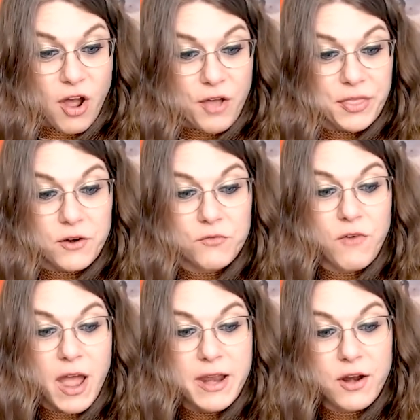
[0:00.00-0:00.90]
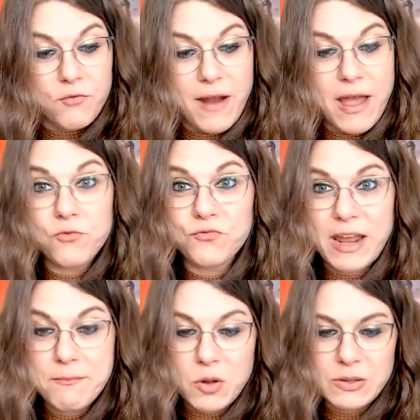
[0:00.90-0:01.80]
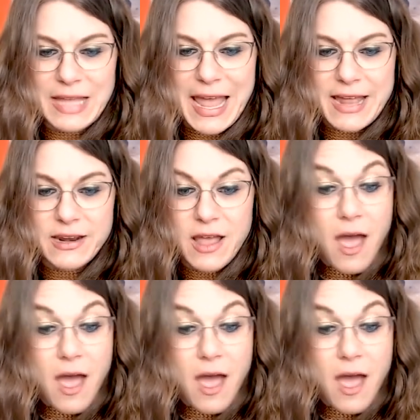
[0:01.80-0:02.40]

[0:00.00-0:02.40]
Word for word: on their run around Rainbow Land,